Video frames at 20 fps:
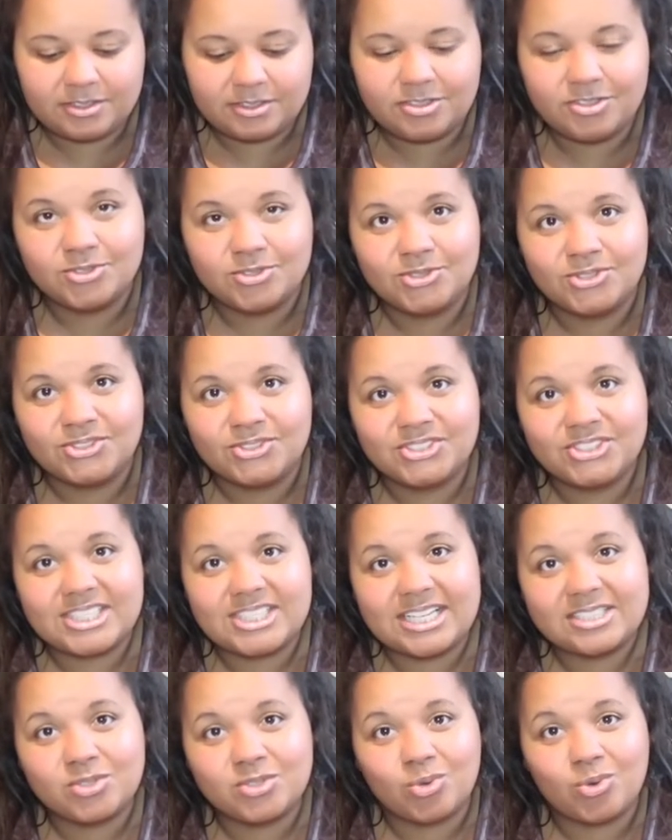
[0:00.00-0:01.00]
your
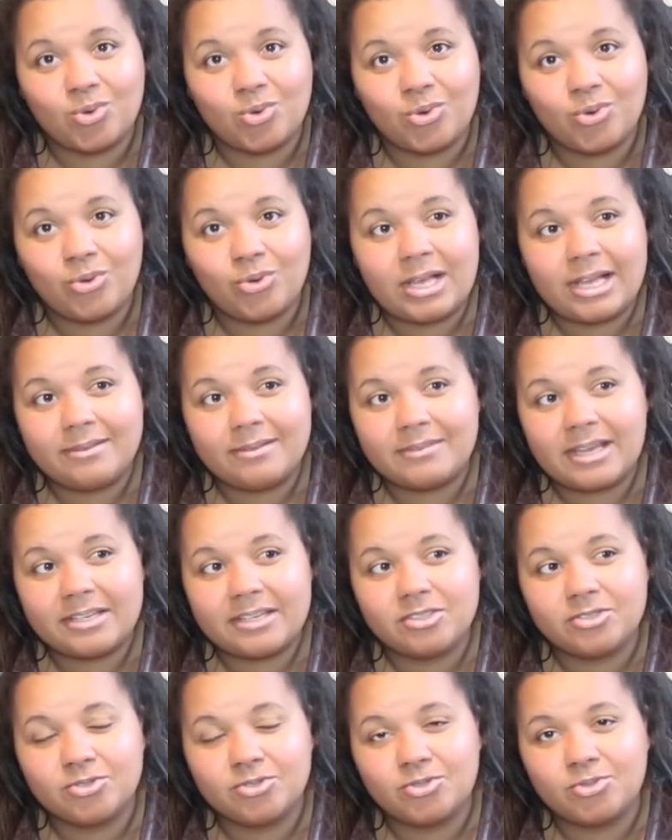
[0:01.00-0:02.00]

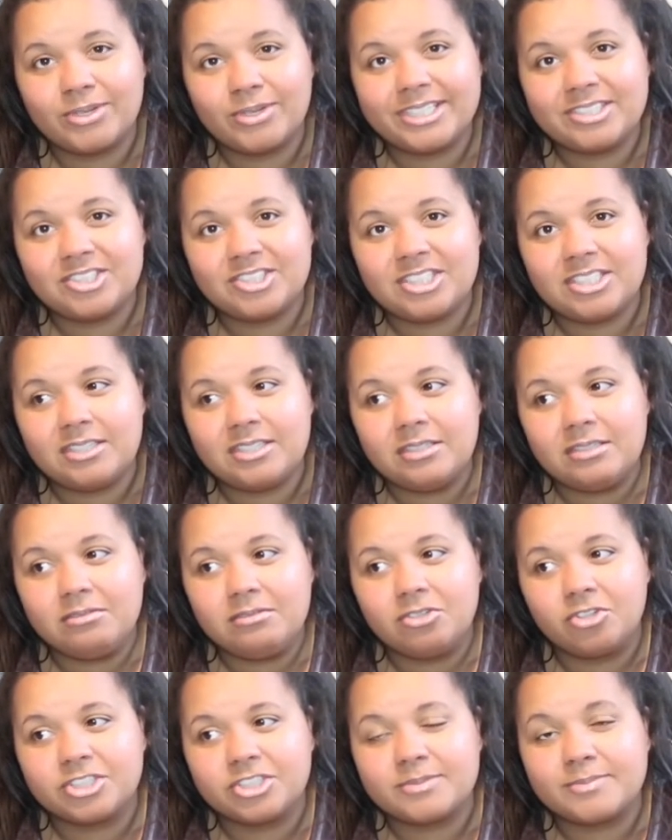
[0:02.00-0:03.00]

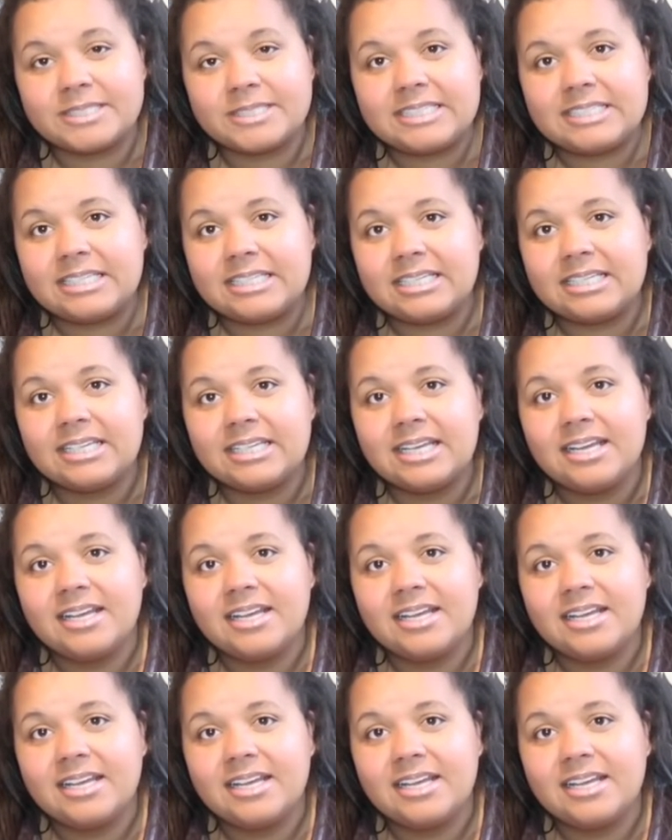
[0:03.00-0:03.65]
witchy Christmassy